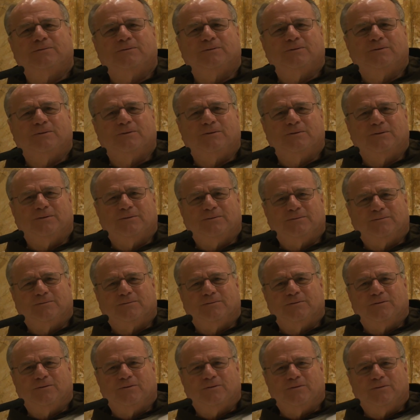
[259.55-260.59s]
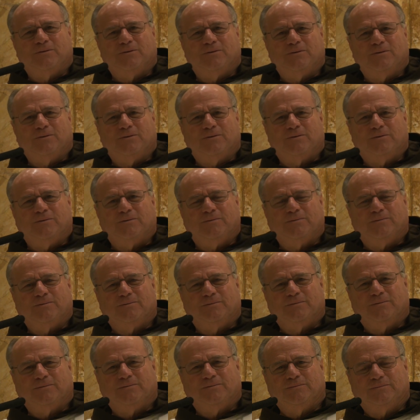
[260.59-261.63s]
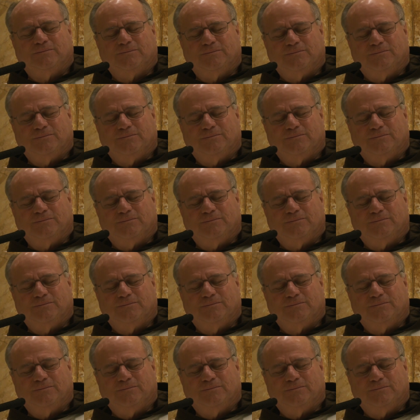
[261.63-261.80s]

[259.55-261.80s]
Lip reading: [no speech]